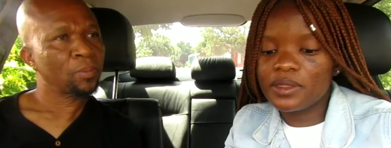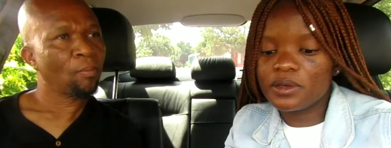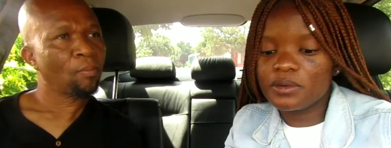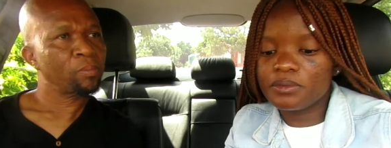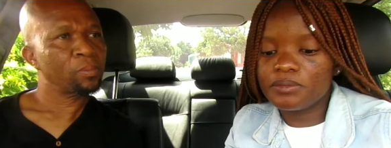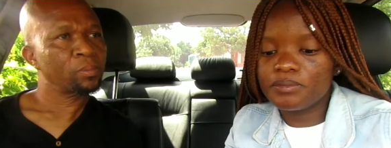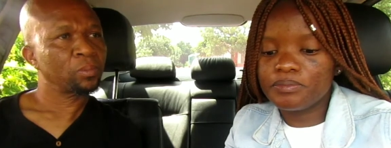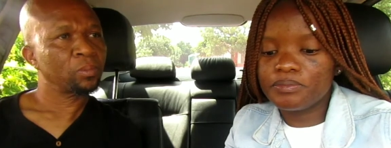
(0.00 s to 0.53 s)

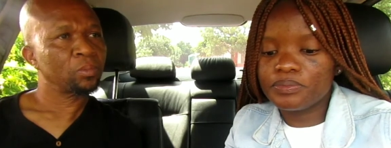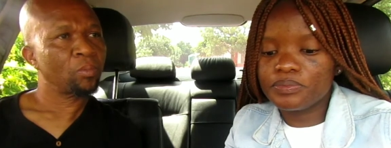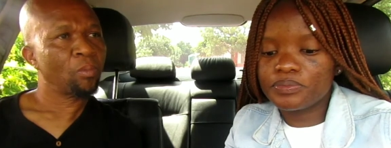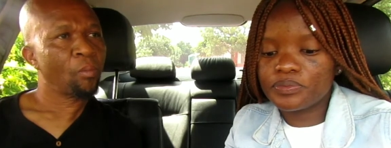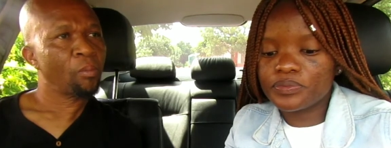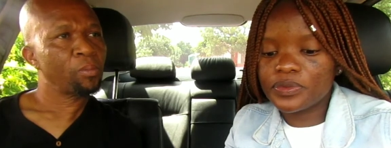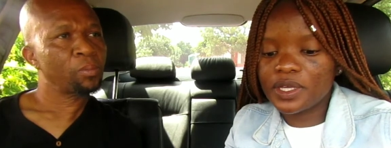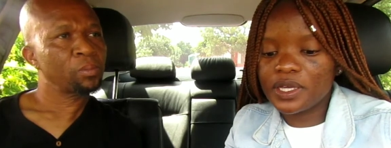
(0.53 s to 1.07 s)
Speaker 1: them
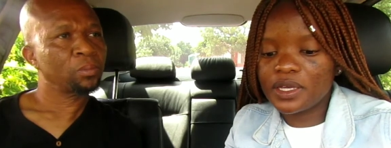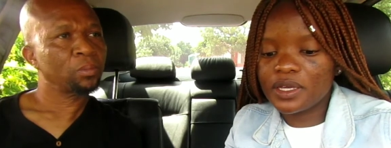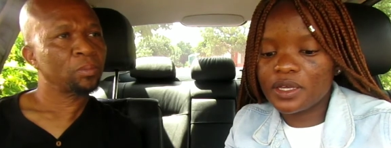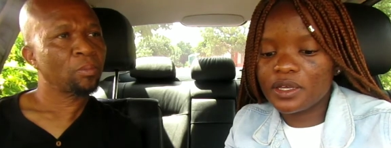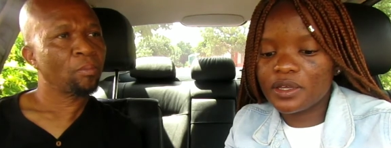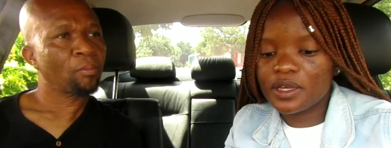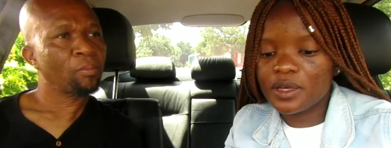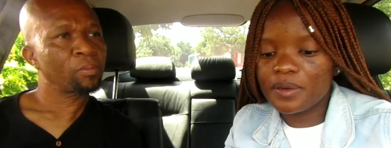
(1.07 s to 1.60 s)

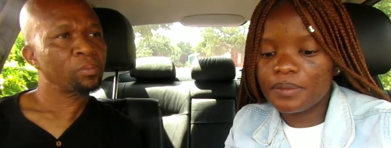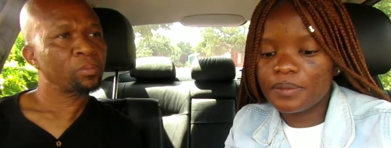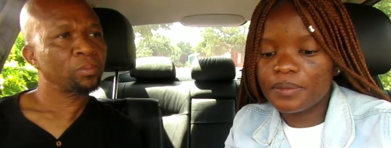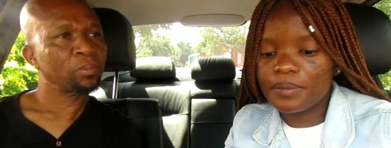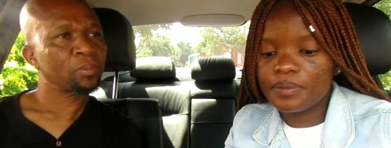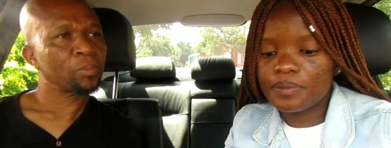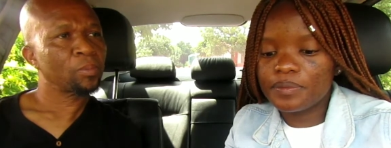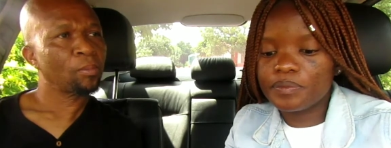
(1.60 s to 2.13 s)
uh,
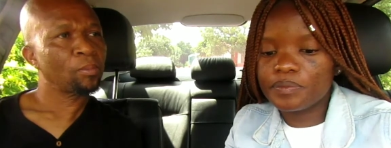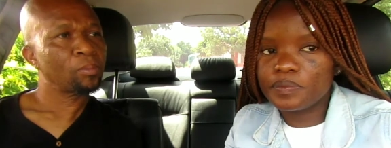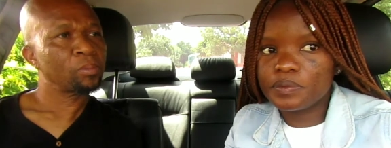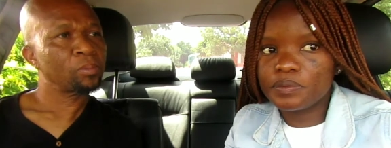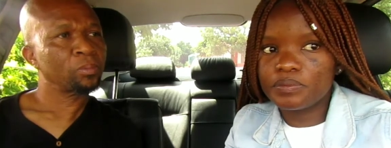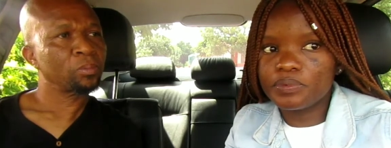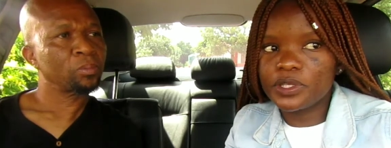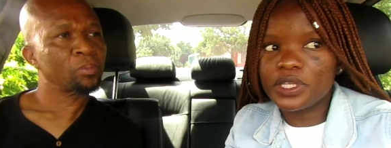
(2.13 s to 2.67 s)

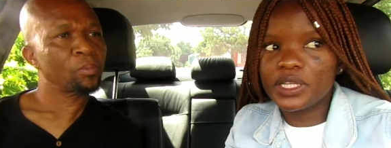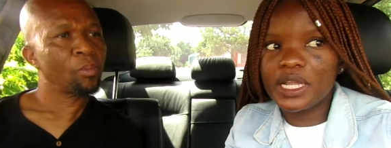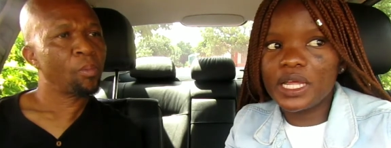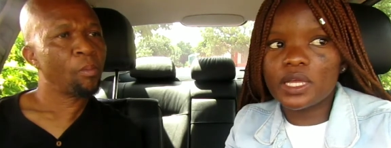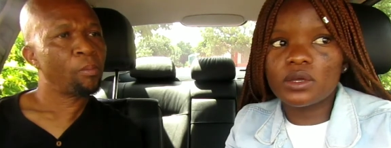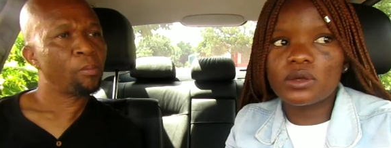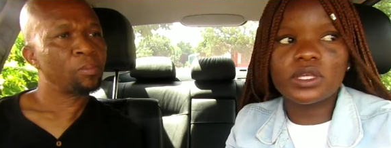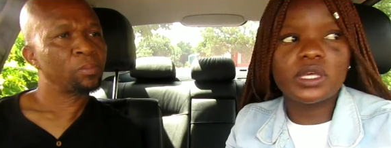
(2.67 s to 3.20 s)
be
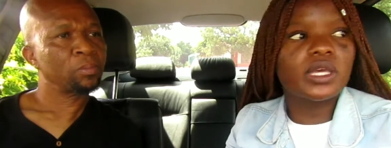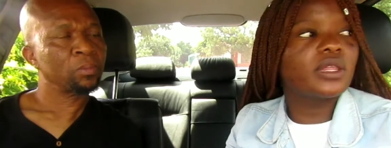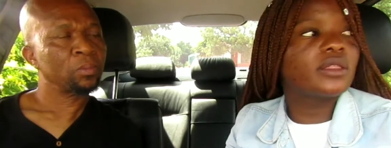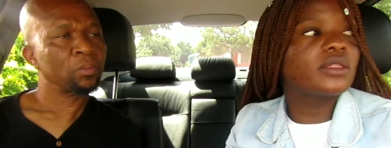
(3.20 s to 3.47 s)
like okay